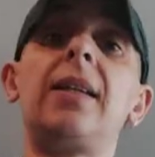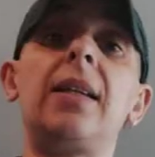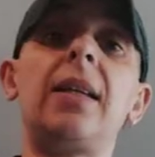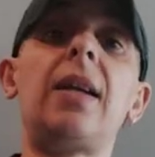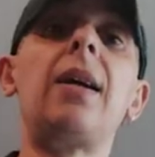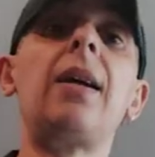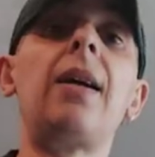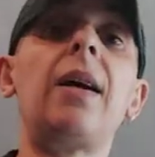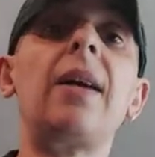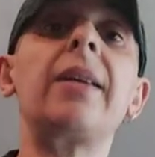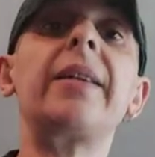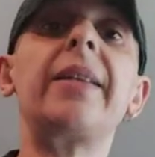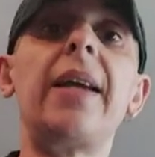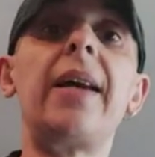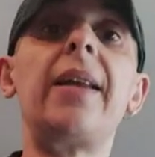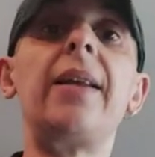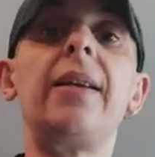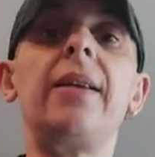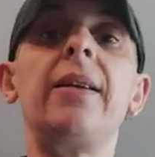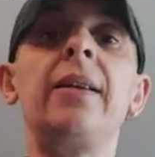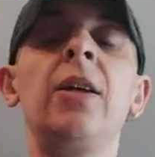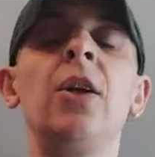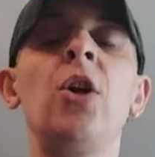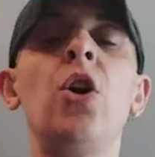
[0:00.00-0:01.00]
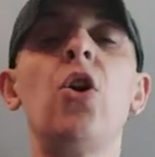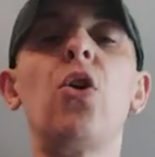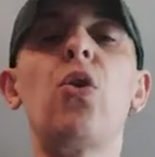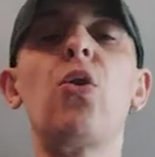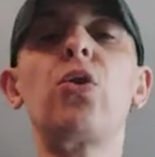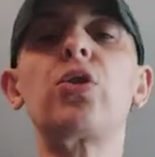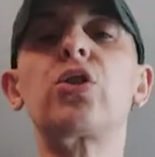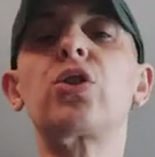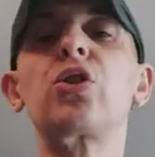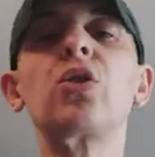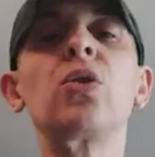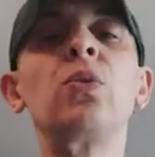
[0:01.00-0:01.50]
I get, I get it.
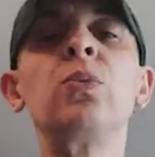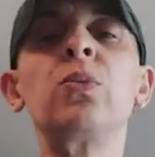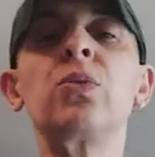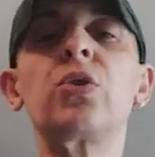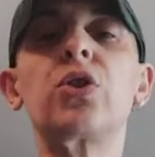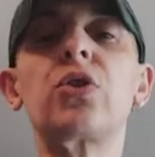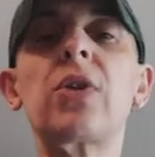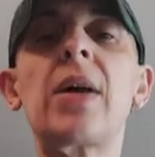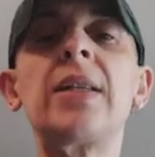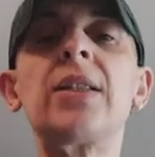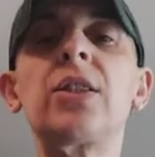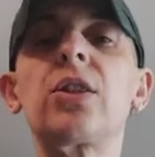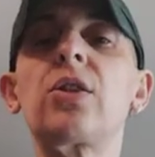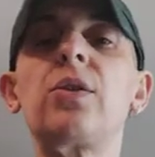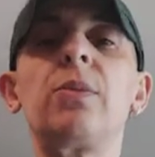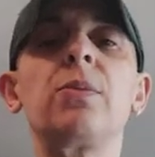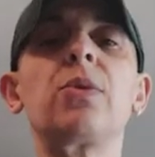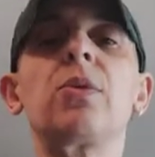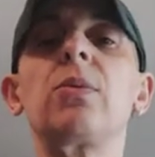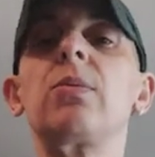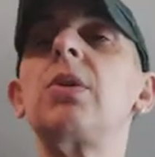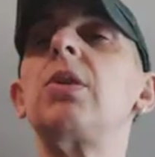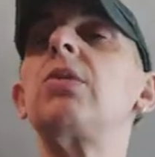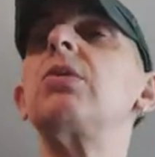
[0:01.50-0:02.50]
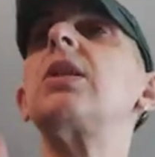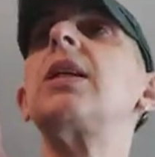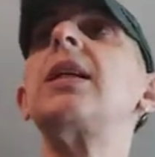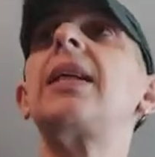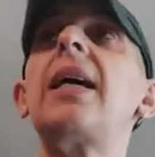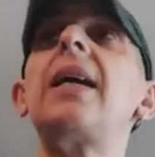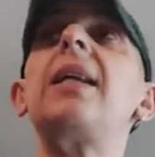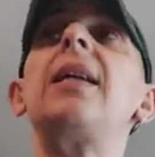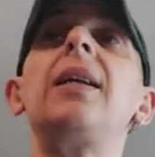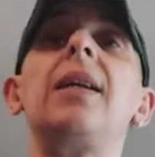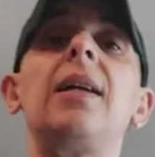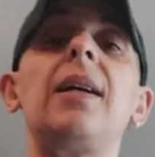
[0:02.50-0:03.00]
Or some stranger comes up and goes, I
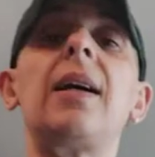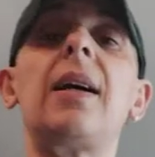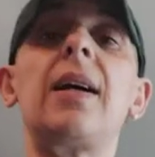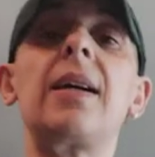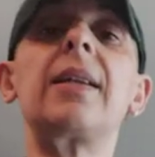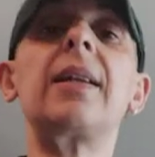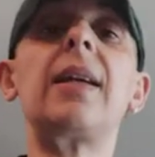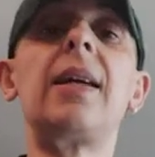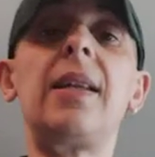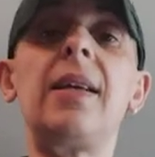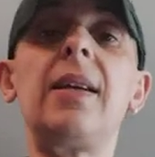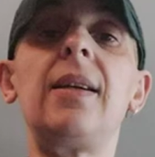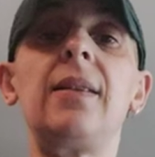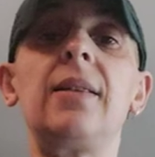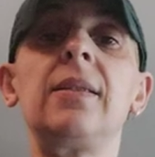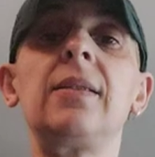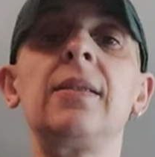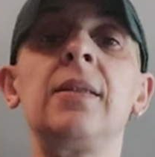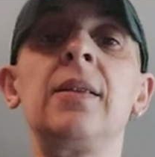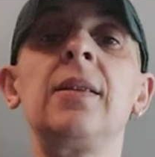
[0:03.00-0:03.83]
get it, I get it.